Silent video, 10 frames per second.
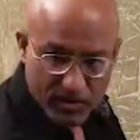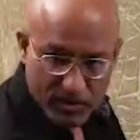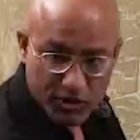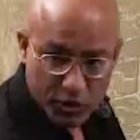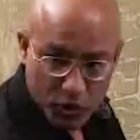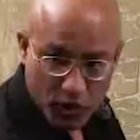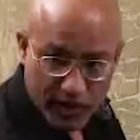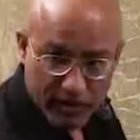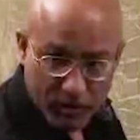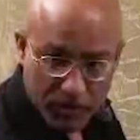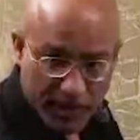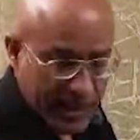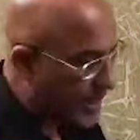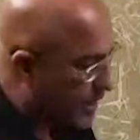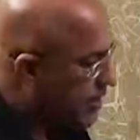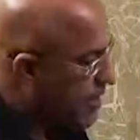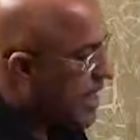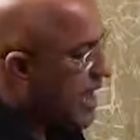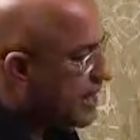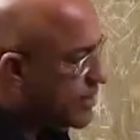this nucleotide will be taken
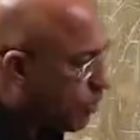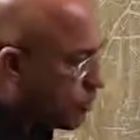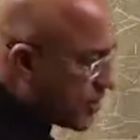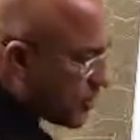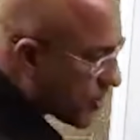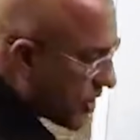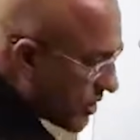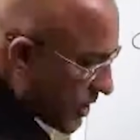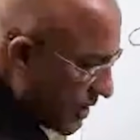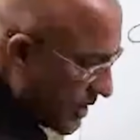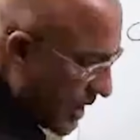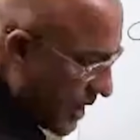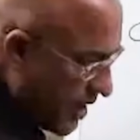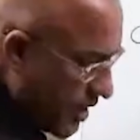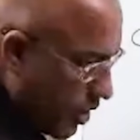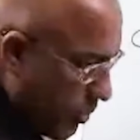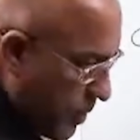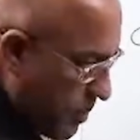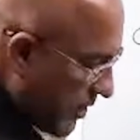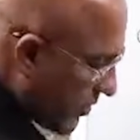and it will be inserted here
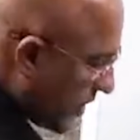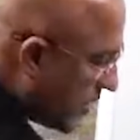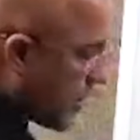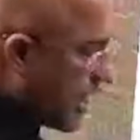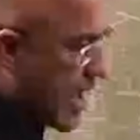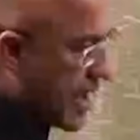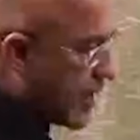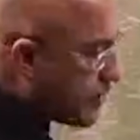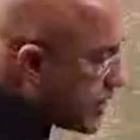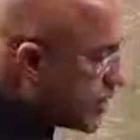complementary and every